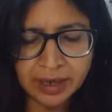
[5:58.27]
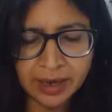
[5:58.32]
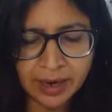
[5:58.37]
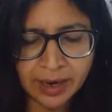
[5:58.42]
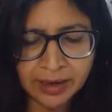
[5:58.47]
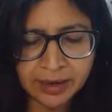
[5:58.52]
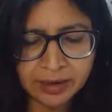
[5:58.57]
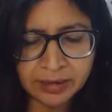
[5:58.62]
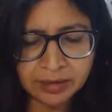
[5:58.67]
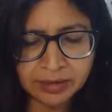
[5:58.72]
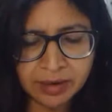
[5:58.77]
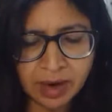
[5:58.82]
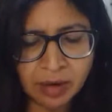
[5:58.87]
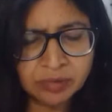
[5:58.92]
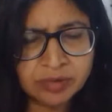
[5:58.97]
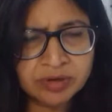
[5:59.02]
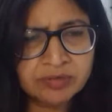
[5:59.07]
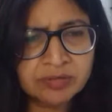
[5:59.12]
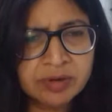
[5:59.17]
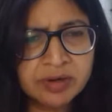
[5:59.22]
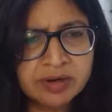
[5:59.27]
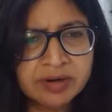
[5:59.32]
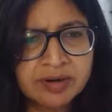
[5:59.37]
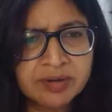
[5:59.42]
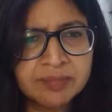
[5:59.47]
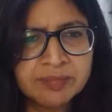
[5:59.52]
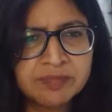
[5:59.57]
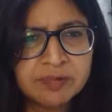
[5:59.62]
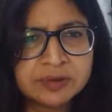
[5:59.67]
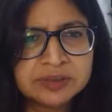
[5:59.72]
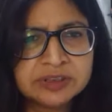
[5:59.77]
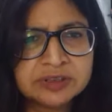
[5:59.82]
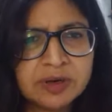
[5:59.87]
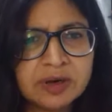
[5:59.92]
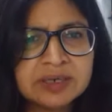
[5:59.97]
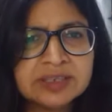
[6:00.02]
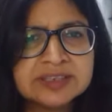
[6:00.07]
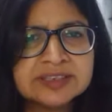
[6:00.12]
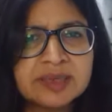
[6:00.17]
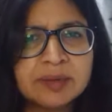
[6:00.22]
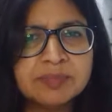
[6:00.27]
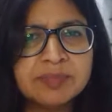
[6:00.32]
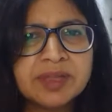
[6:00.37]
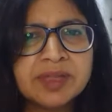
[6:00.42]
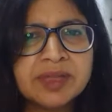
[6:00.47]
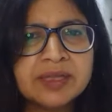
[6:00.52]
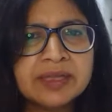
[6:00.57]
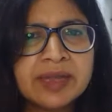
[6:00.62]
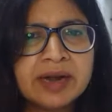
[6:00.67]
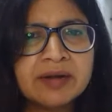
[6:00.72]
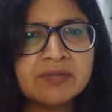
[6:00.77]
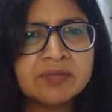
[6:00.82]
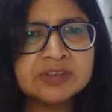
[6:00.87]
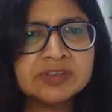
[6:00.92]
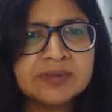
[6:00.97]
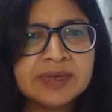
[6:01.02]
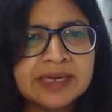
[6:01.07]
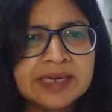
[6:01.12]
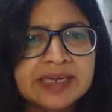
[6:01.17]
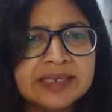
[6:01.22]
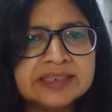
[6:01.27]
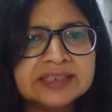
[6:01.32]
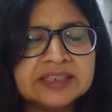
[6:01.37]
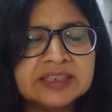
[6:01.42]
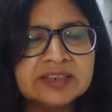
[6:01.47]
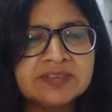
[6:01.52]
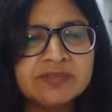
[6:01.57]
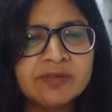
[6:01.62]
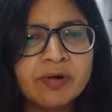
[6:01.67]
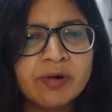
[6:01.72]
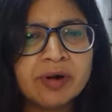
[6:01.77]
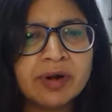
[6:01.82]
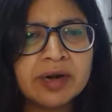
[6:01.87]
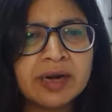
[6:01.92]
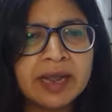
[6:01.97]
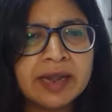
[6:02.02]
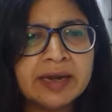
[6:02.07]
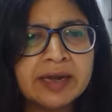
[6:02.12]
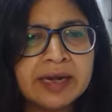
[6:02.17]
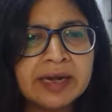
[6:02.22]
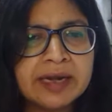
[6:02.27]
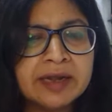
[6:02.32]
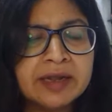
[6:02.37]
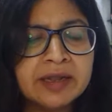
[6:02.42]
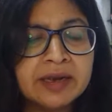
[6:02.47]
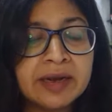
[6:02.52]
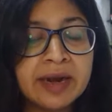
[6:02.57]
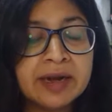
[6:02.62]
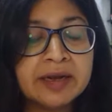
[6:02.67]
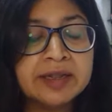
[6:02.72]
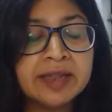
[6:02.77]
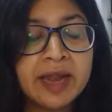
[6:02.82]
And a round the world trip was not something that was very easy for an Indian at